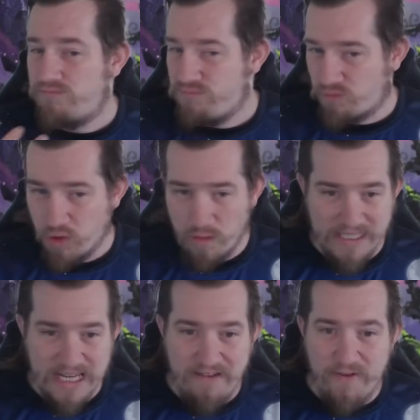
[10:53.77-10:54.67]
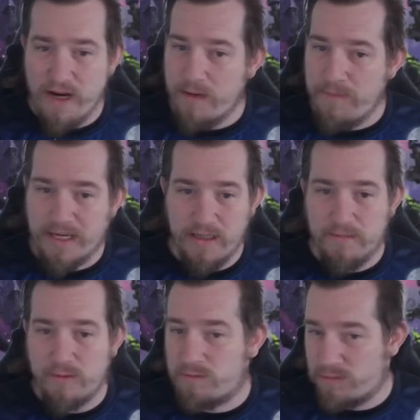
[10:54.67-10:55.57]
Ruby Sapphire picking
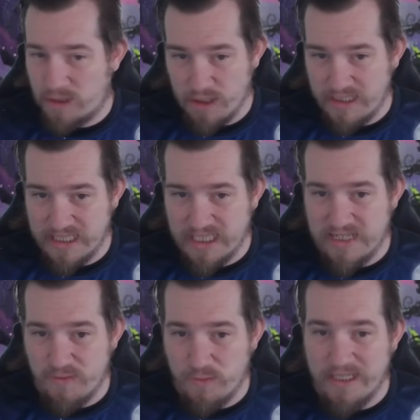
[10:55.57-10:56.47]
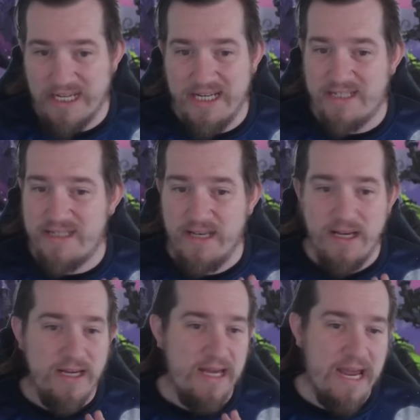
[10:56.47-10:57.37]
up good successful weekends.
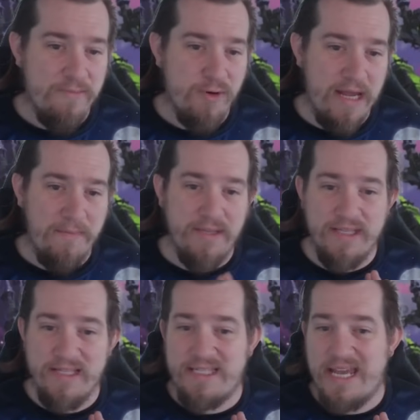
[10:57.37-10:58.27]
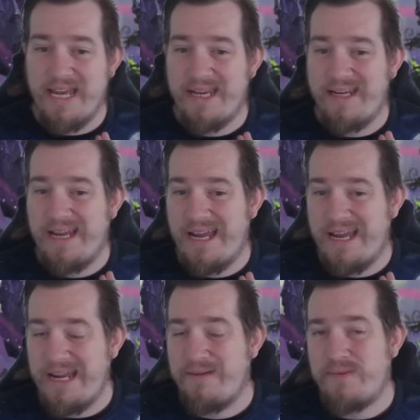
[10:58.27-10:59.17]
Emerald Amethyst and
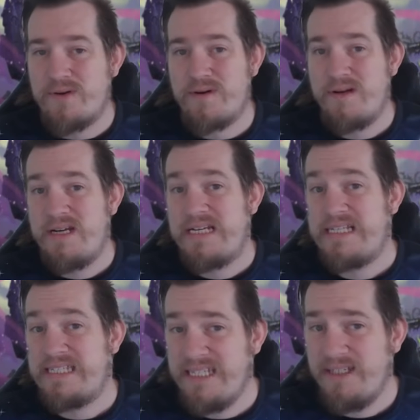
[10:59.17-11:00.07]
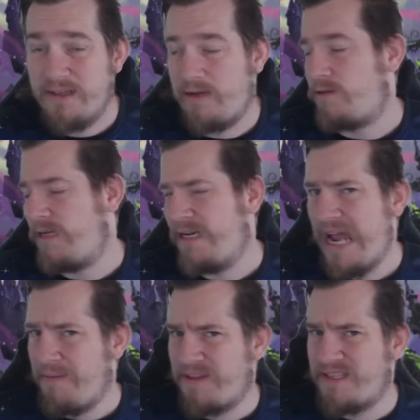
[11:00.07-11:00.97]
Amber Steel, or an
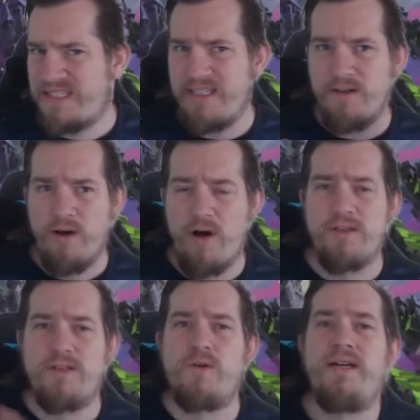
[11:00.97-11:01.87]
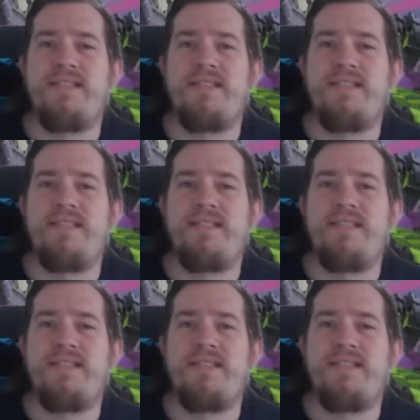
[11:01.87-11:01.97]
Amethyst Steel, also quite